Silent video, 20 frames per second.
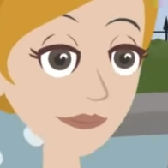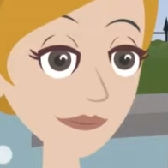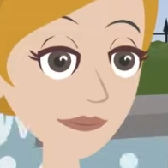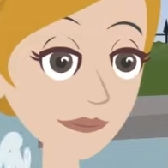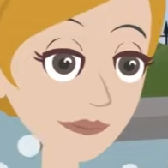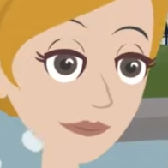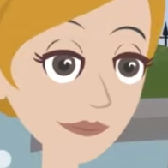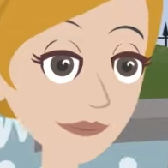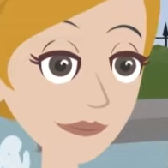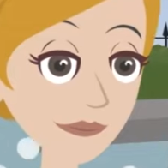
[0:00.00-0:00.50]

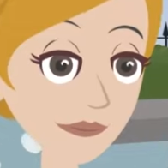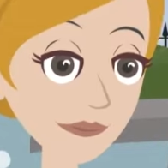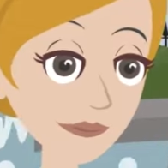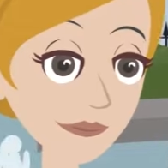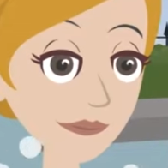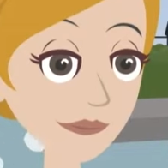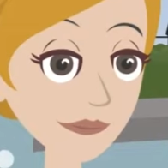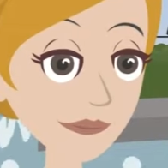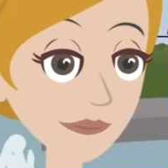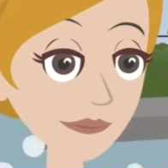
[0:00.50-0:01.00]
Well, I
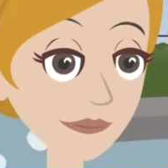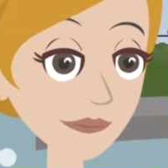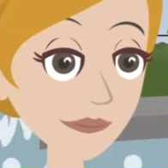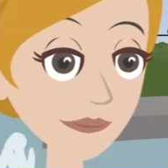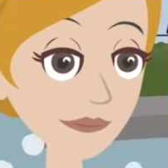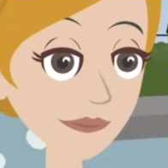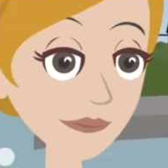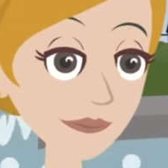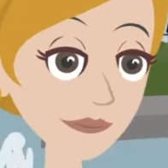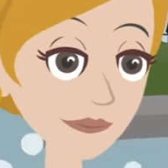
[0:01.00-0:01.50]
believe that there was
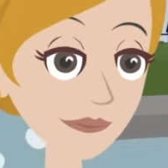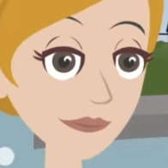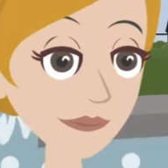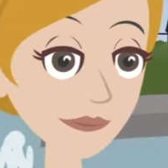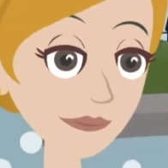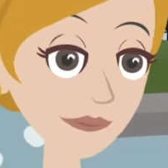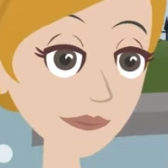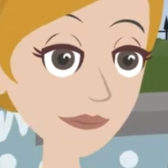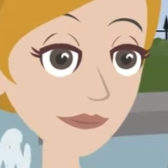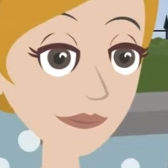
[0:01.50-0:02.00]

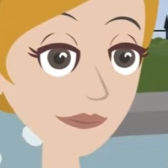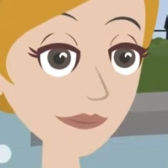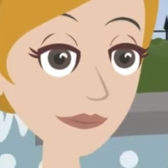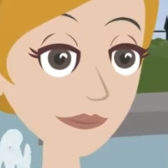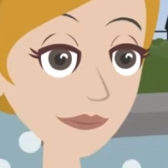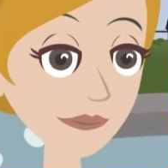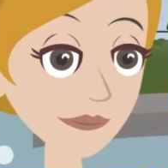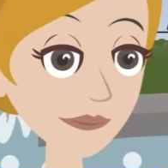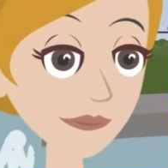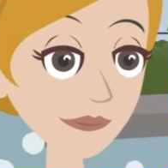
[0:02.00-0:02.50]
benefit that she
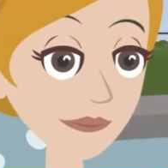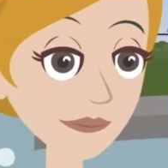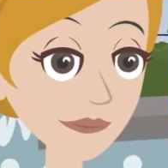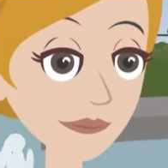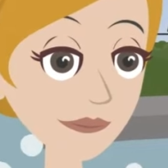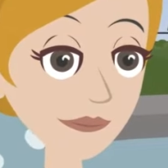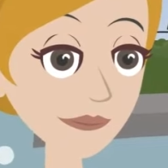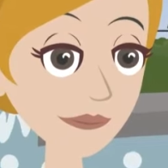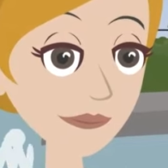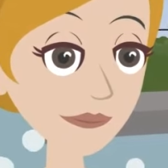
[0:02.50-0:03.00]
was
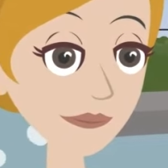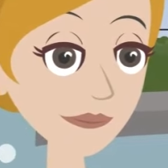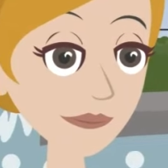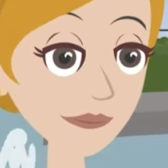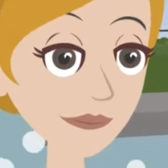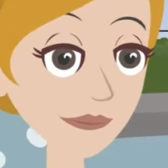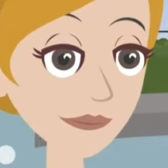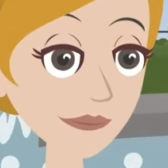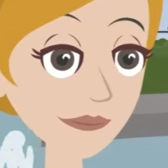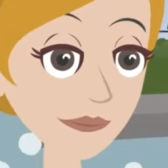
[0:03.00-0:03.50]
receiving by
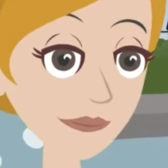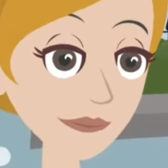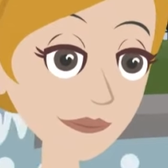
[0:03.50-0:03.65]
being there